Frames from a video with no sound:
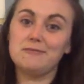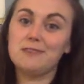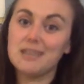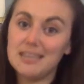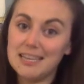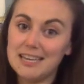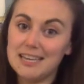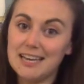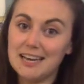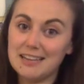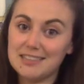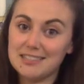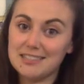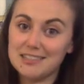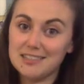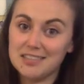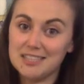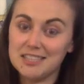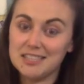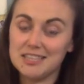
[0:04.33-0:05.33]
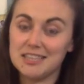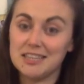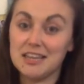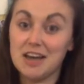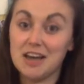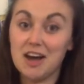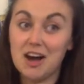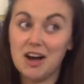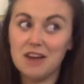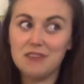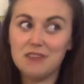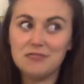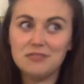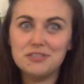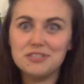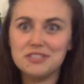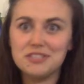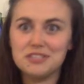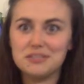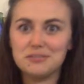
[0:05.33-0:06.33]
really exciting that I've
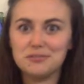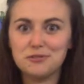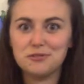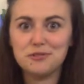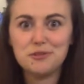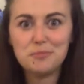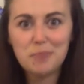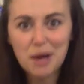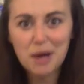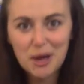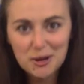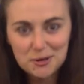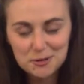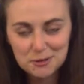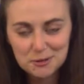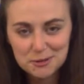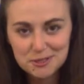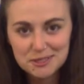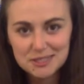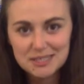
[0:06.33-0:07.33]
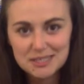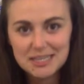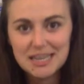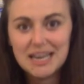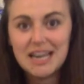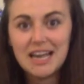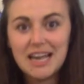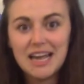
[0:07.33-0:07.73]
received through the post.